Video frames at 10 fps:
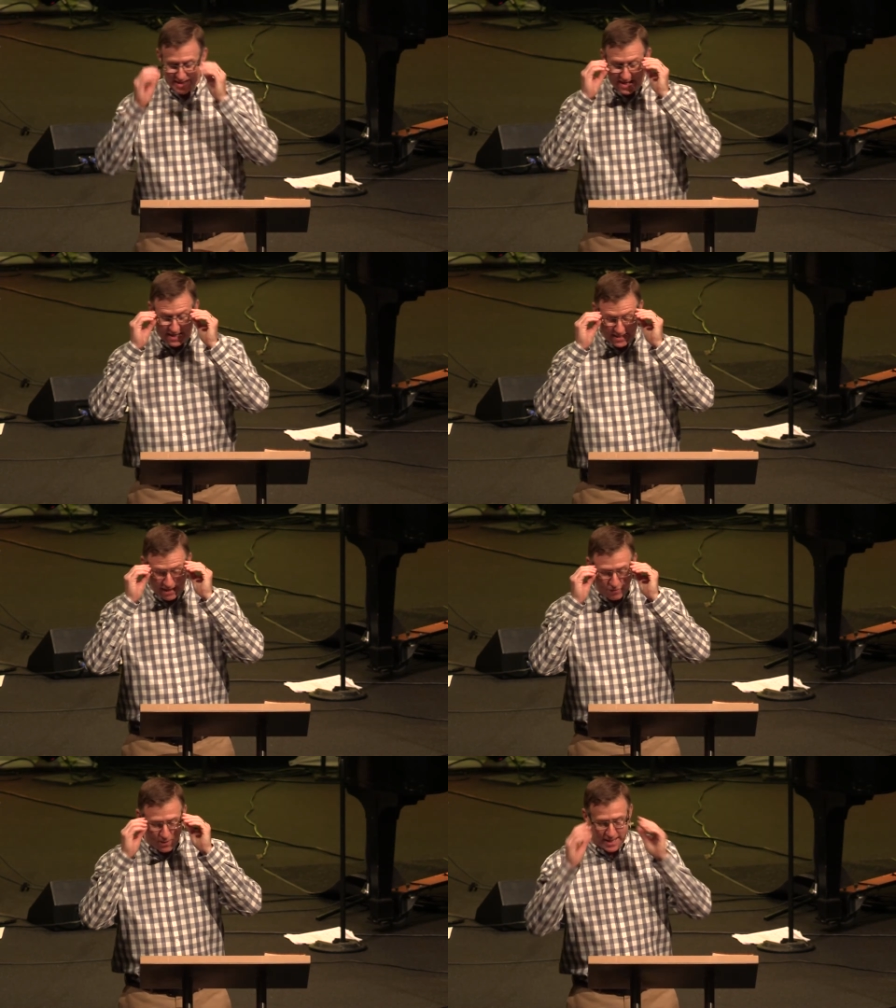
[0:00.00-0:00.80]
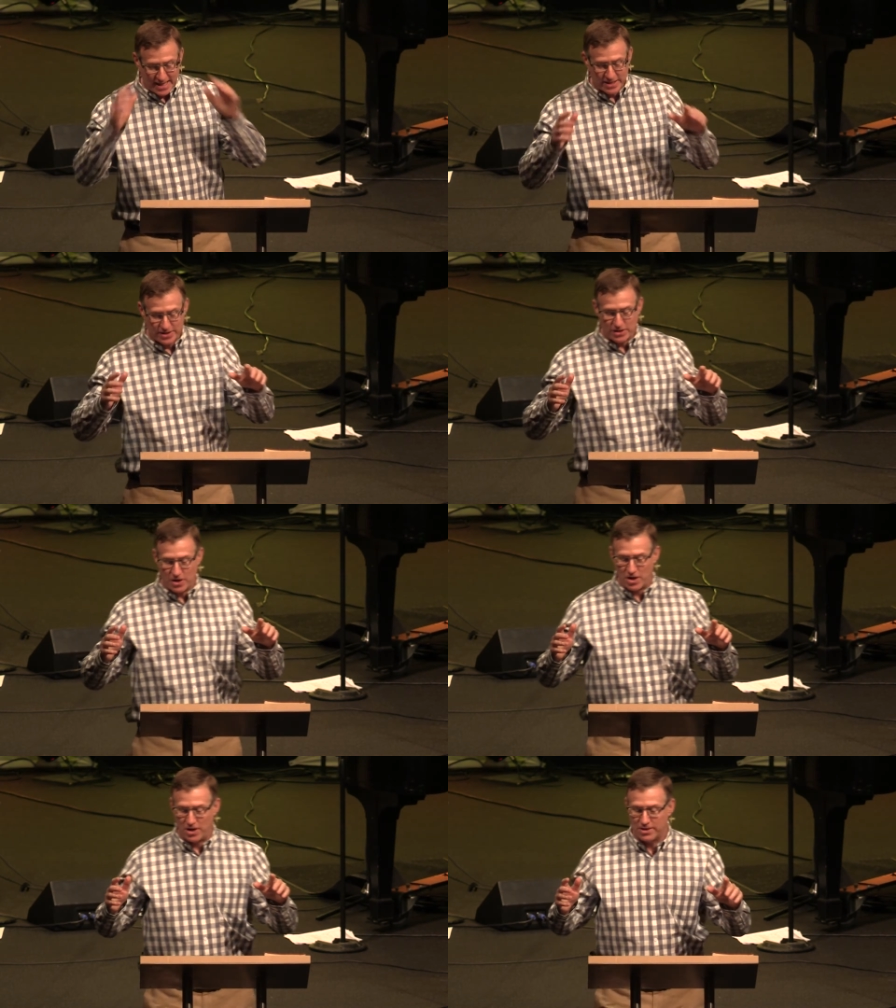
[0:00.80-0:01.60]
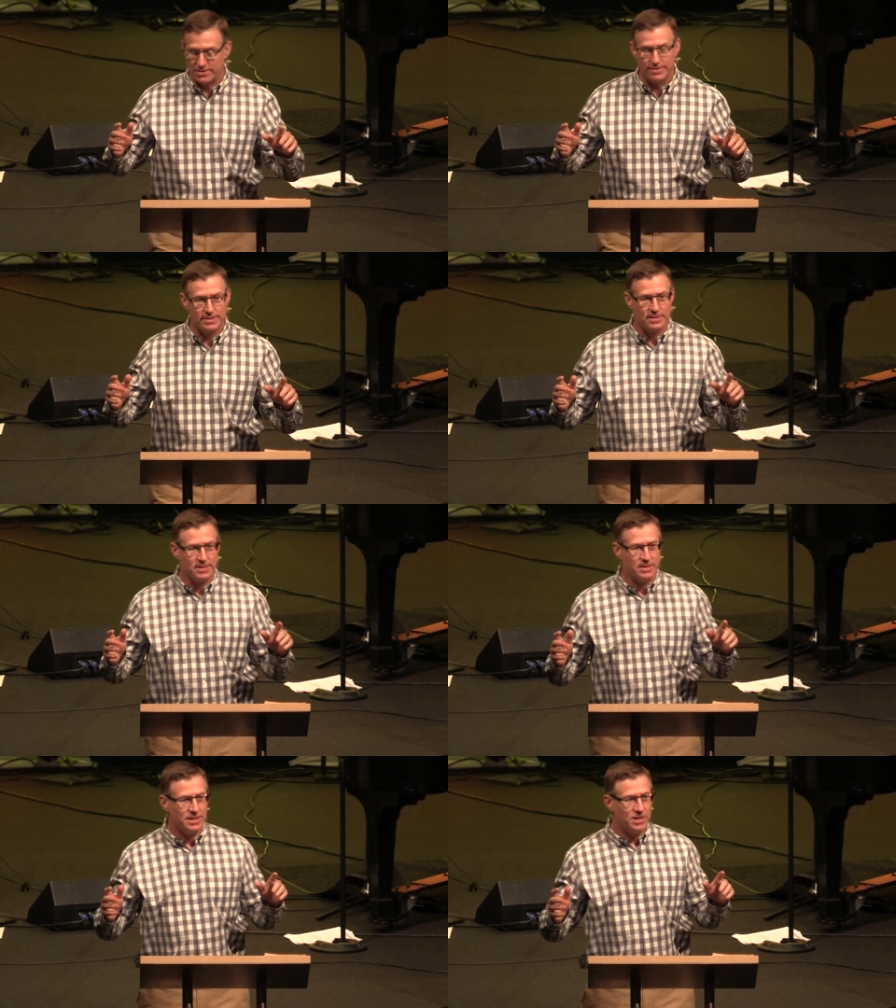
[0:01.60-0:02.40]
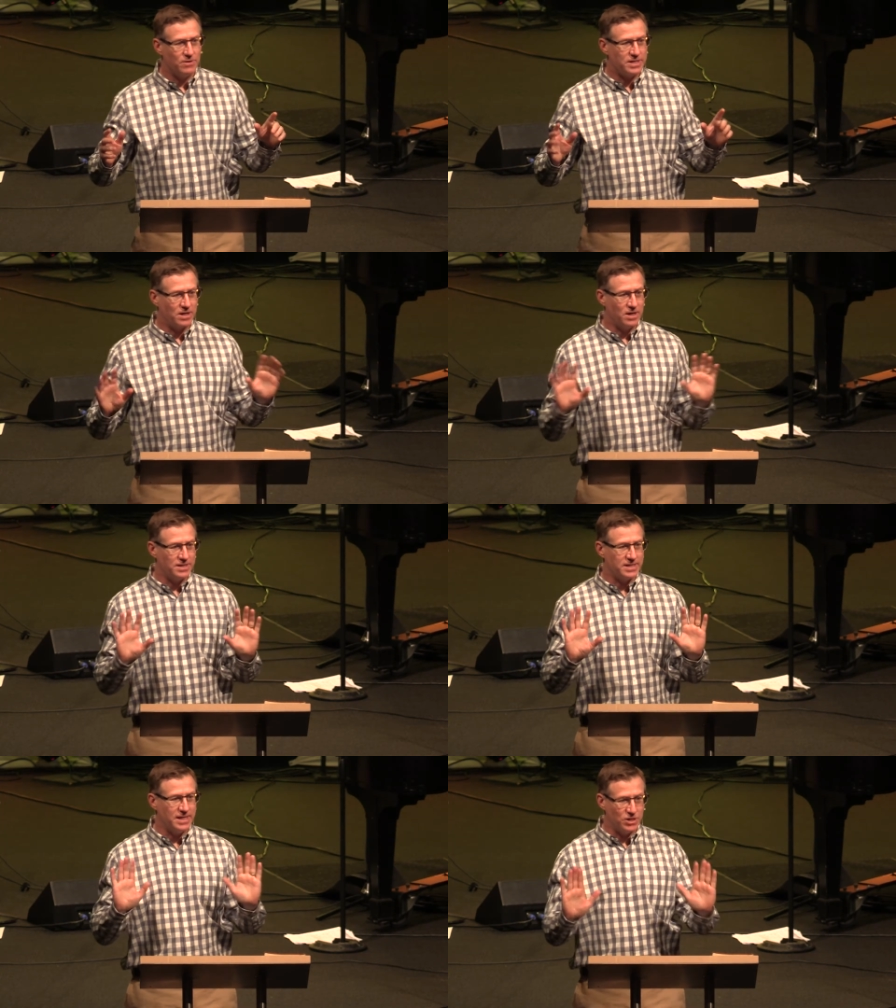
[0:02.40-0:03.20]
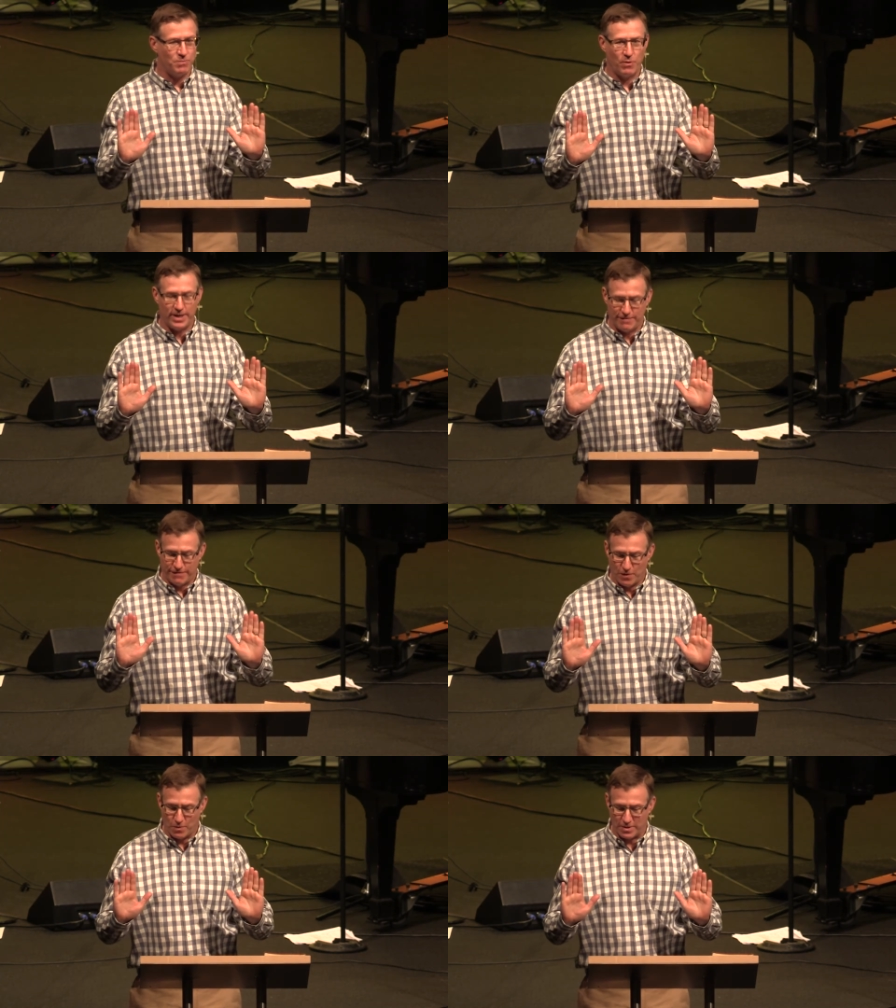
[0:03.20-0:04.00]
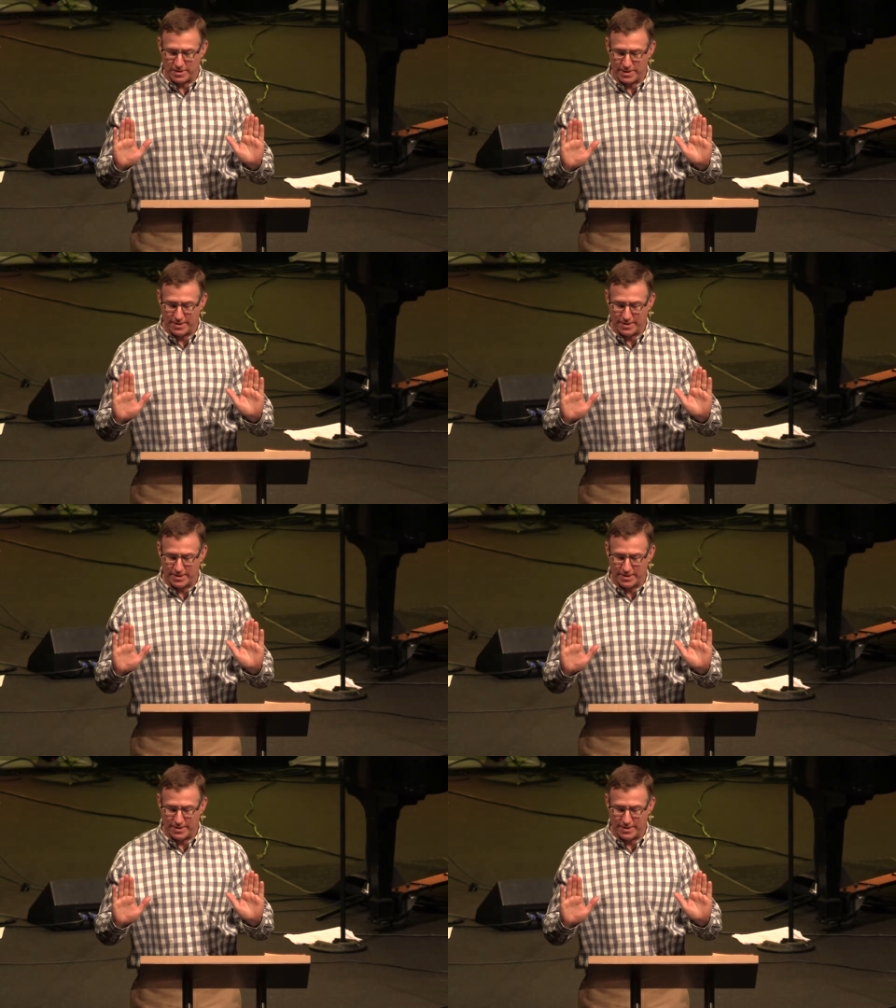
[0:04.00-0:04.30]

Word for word: And as everyone gets in the car, you notice that all the seats are pointed forward